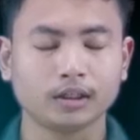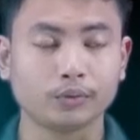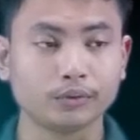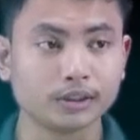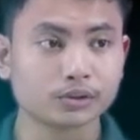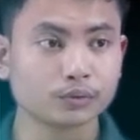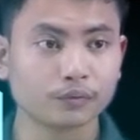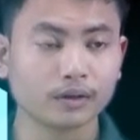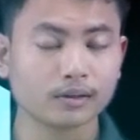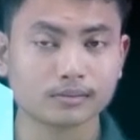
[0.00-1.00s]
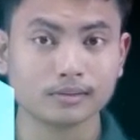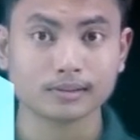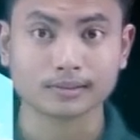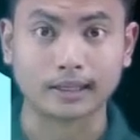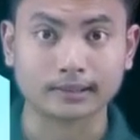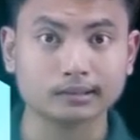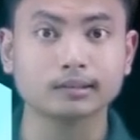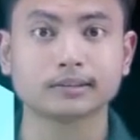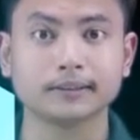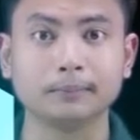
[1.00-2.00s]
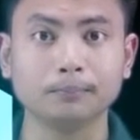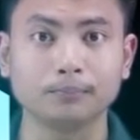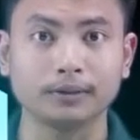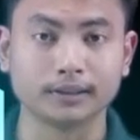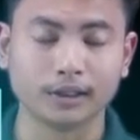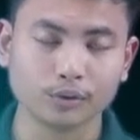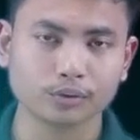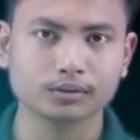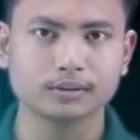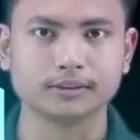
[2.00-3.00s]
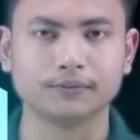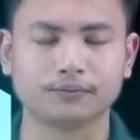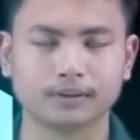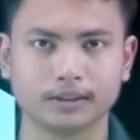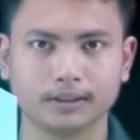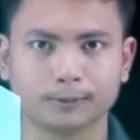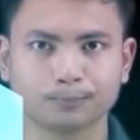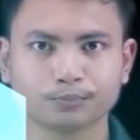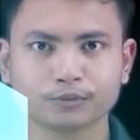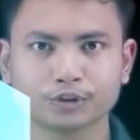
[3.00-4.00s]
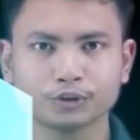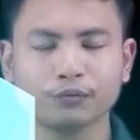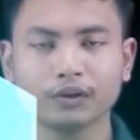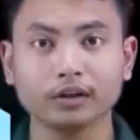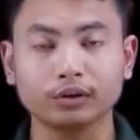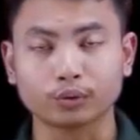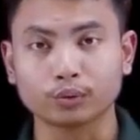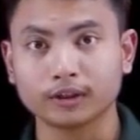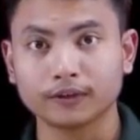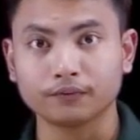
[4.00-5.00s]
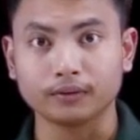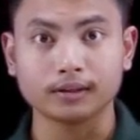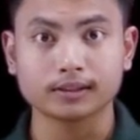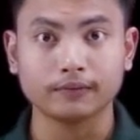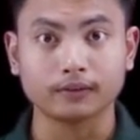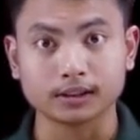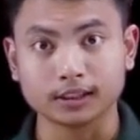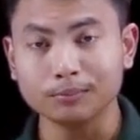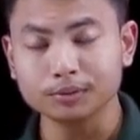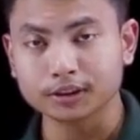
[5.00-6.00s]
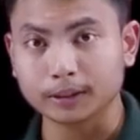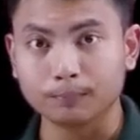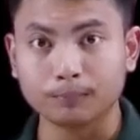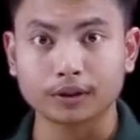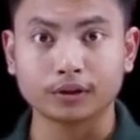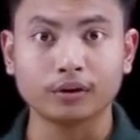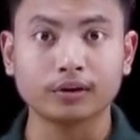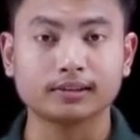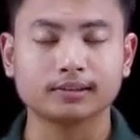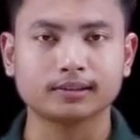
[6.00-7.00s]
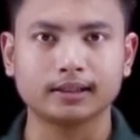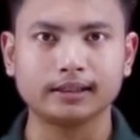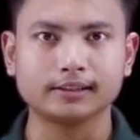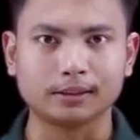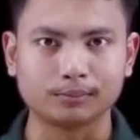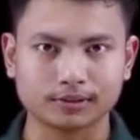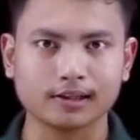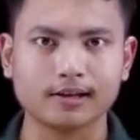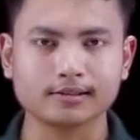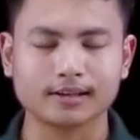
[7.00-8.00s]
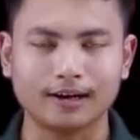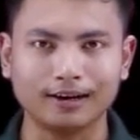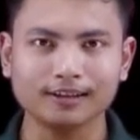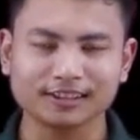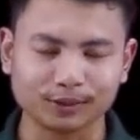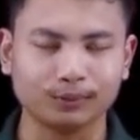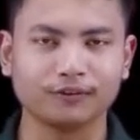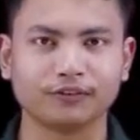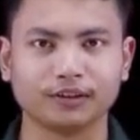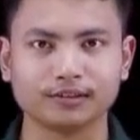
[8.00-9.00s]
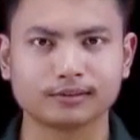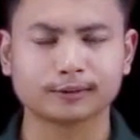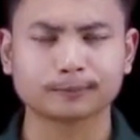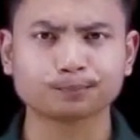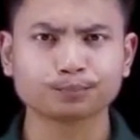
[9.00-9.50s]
Now in these two figures the sizes are same but they look different. So we can conclude that figures having same shape but not necessarily same size are similar figures.